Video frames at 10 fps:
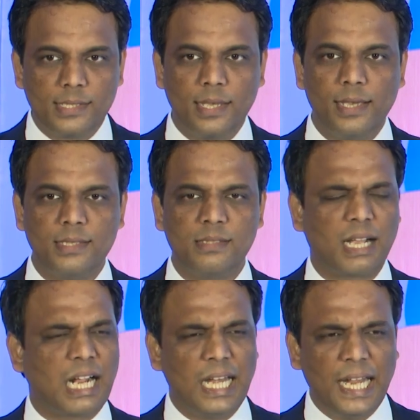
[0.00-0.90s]
say is the
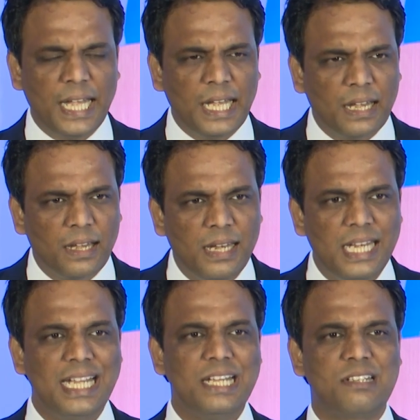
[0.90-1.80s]
clean,
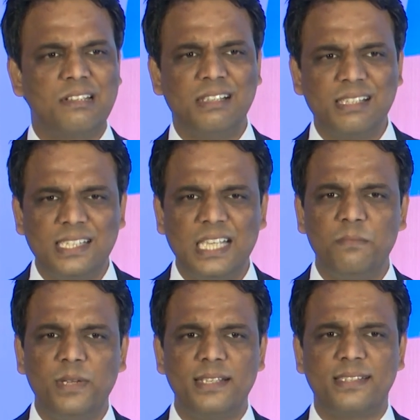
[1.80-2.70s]
neat,
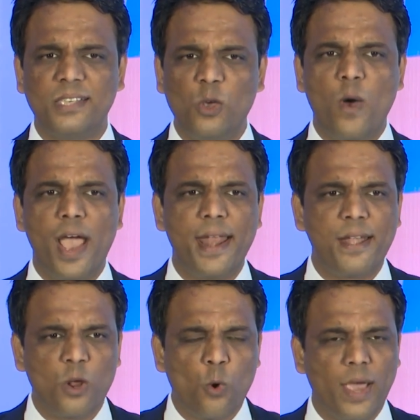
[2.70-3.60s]
seamless UI
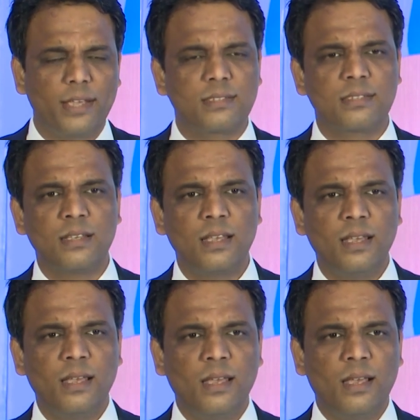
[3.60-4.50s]
and UX.
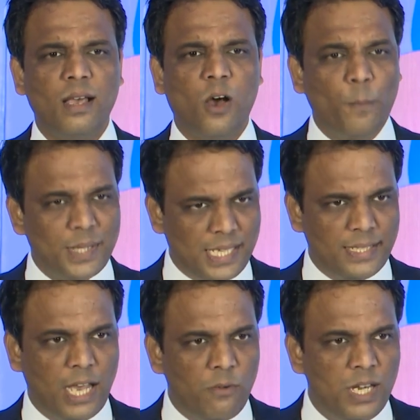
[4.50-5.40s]
Obviously,
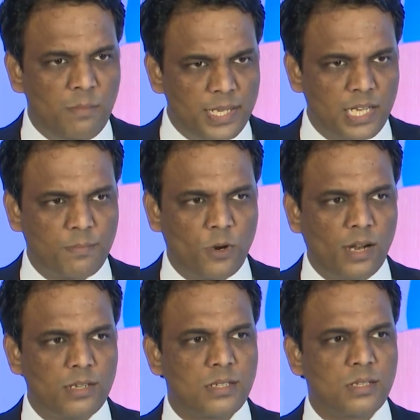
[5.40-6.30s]
they have limited
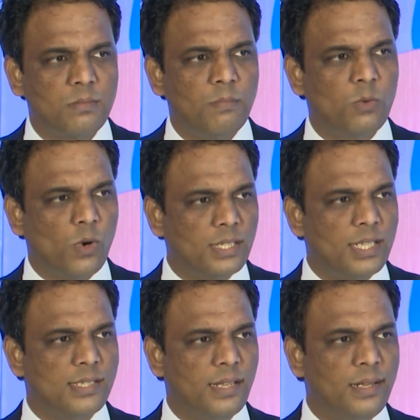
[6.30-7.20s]
products, but what
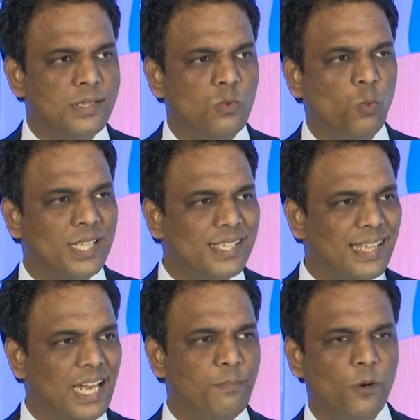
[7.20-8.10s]
they sell is we
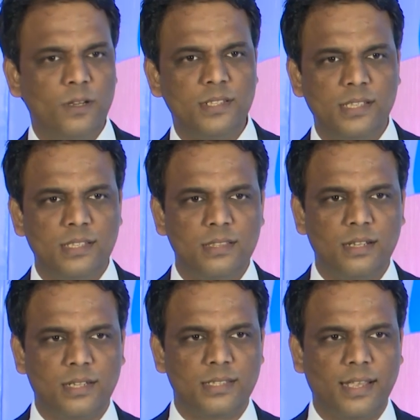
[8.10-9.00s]
sell policies in
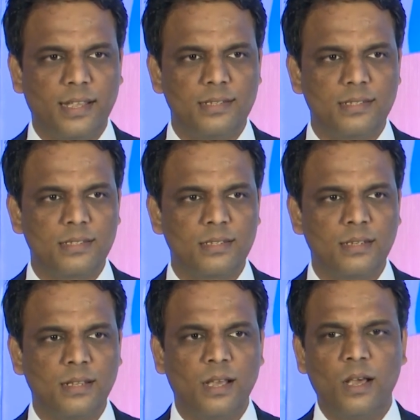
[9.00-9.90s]
30 seconds,
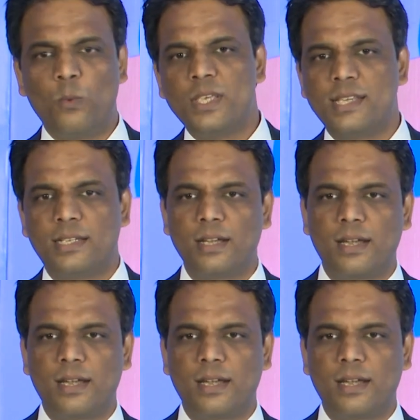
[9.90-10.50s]
we settle